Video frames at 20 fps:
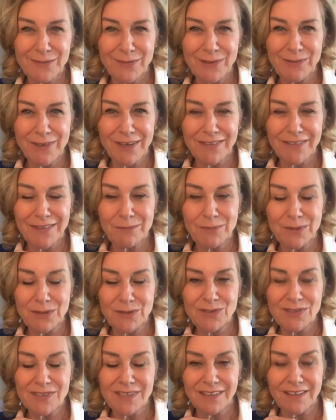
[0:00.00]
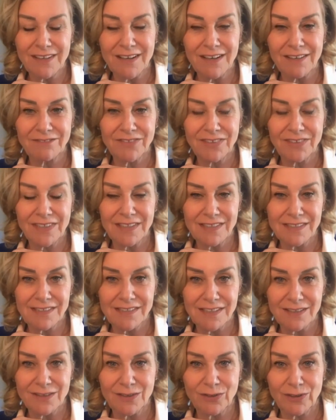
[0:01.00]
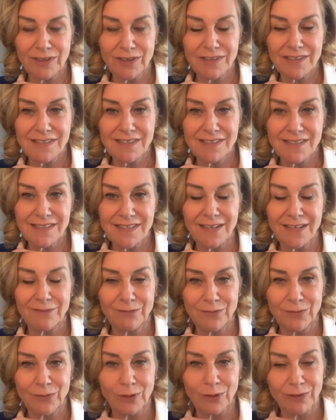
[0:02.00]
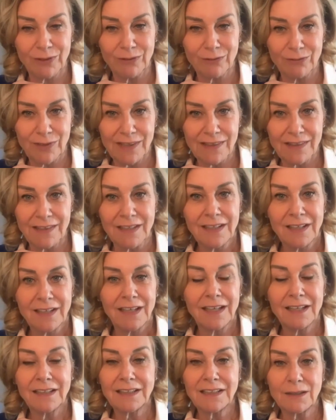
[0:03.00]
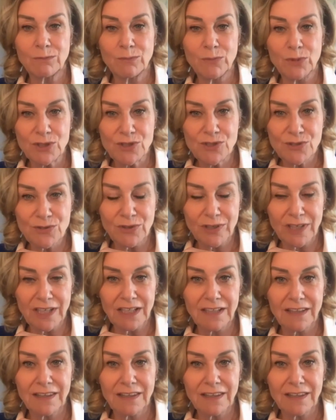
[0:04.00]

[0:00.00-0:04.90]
We want the boost in confidence in order to step forward with a little more strength.